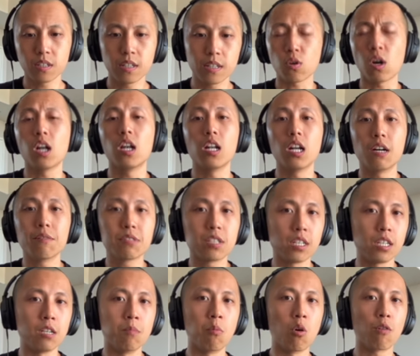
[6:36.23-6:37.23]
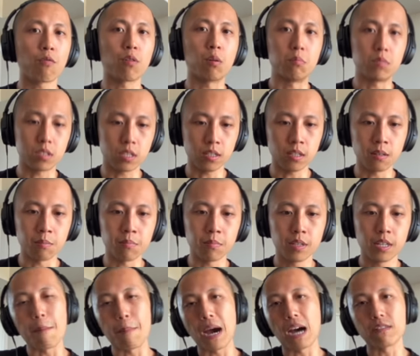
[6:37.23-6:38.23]
So I'd love to hear more from
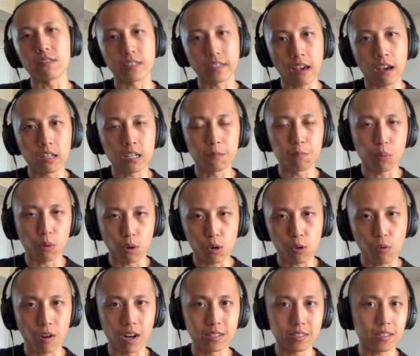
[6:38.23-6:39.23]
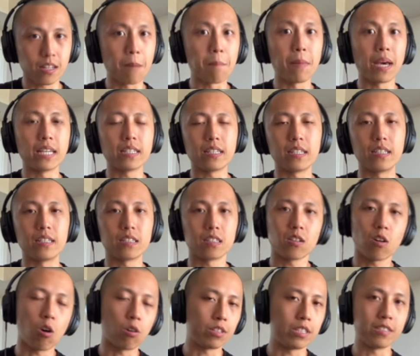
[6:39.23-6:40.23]
Tim about the kind of progress they're
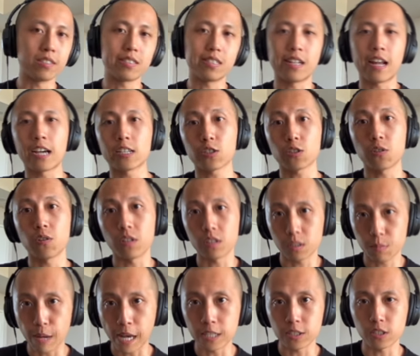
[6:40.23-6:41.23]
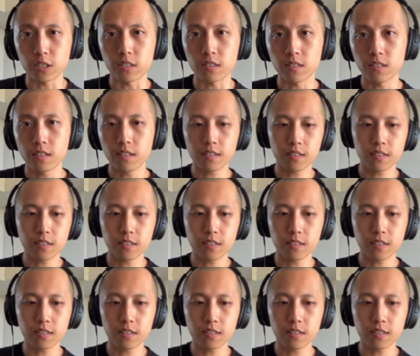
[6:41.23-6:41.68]
making on international expansion.